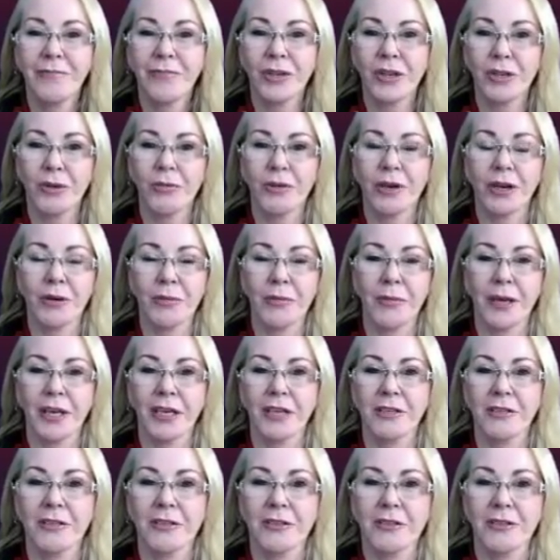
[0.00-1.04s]
you want to
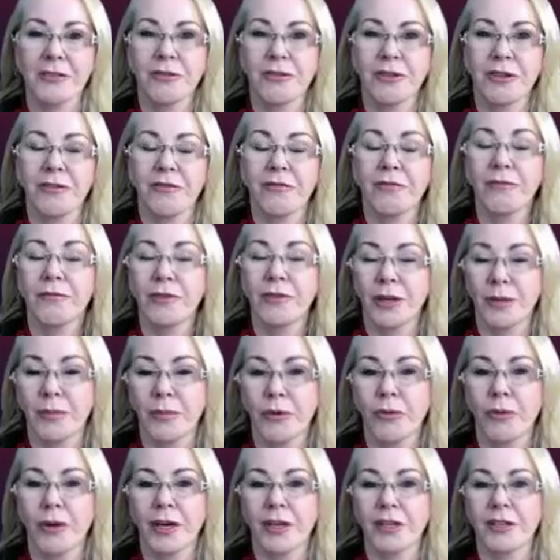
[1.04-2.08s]
make sure,
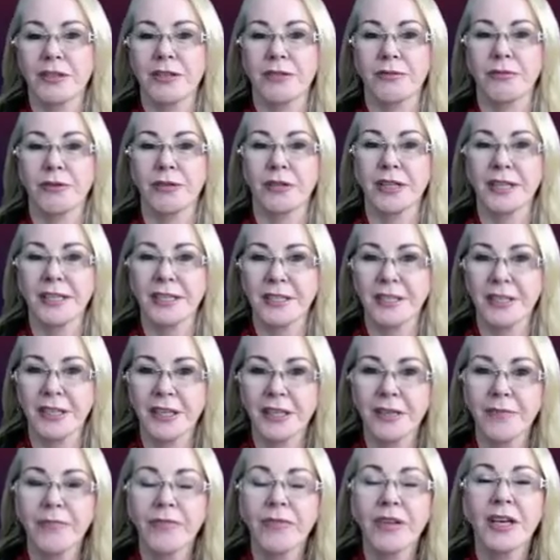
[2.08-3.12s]
number one, it's
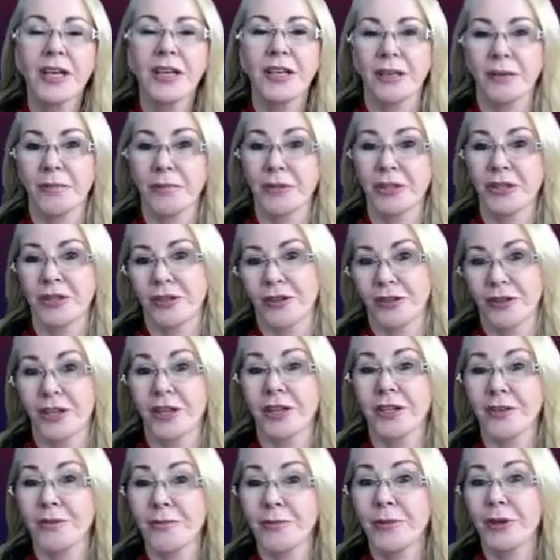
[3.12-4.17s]
realistic. Number two,
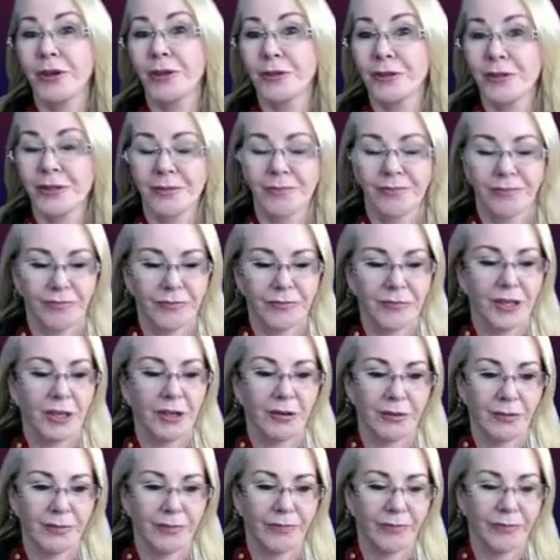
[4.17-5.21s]
that you're both,
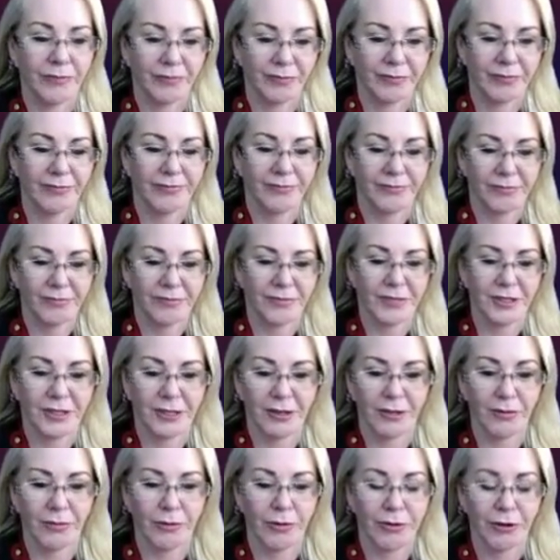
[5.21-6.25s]
you know,
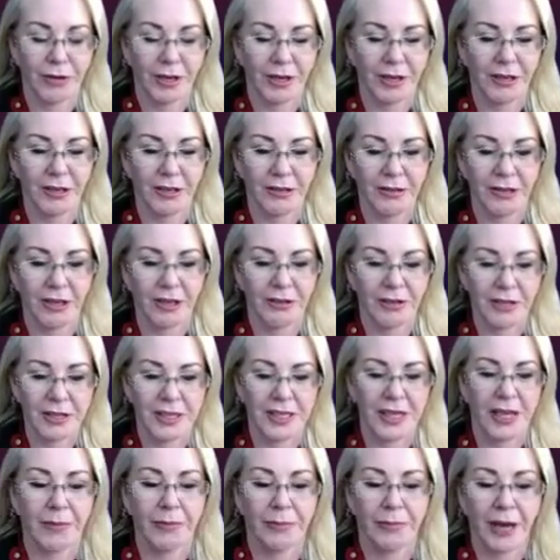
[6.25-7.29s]
sort of walking along the
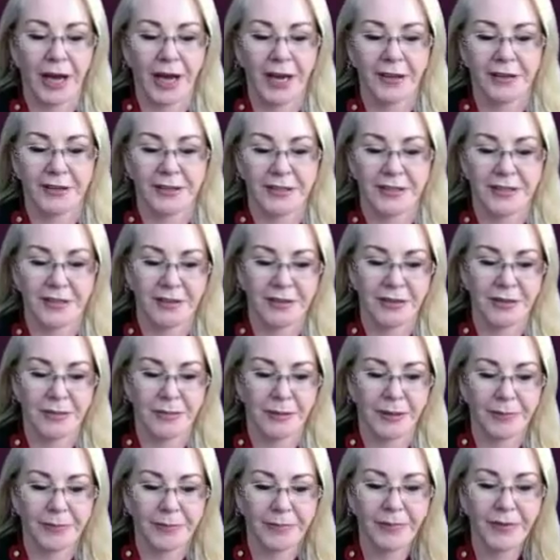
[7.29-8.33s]
same path, so to
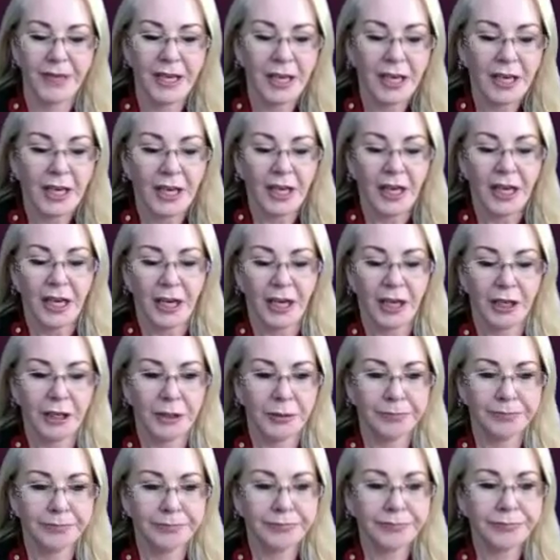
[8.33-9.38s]
speak.
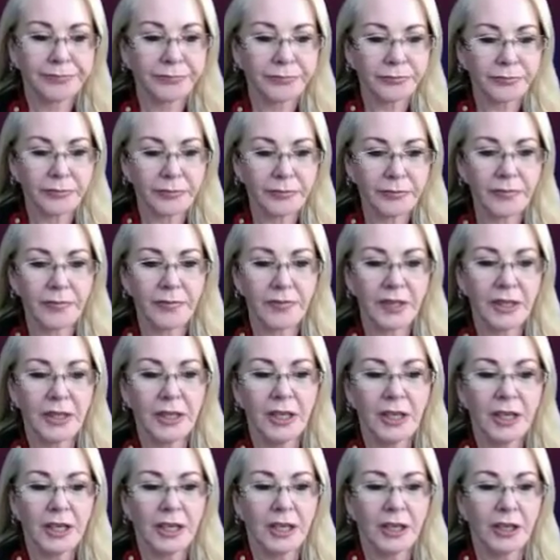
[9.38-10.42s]

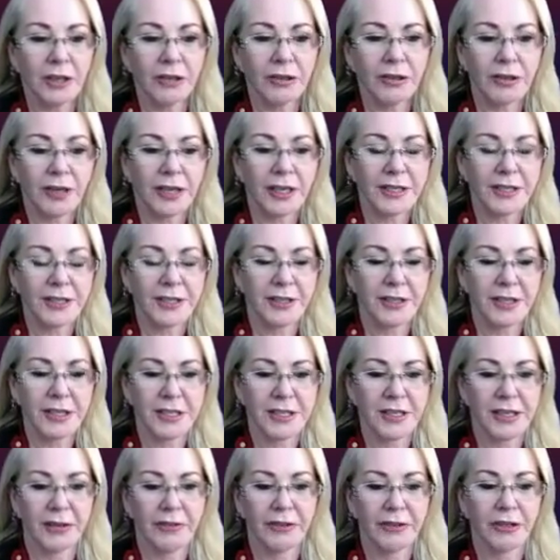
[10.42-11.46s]
All right, so
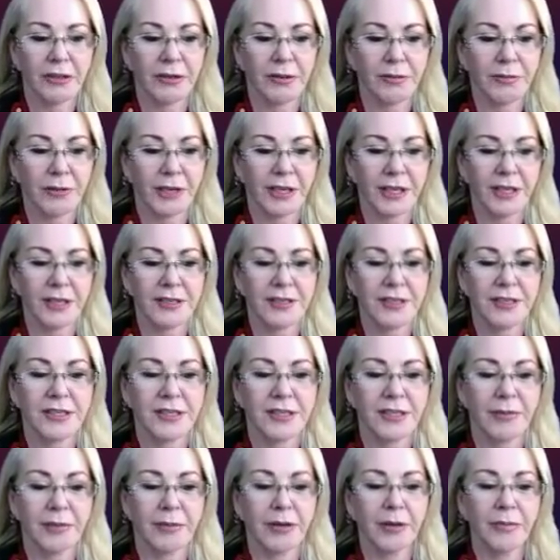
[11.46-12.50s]
let's have a look at what else
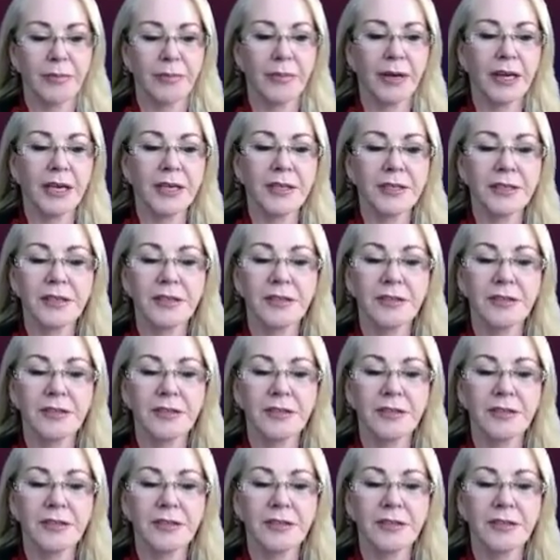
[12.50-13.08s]
is happening. Mars,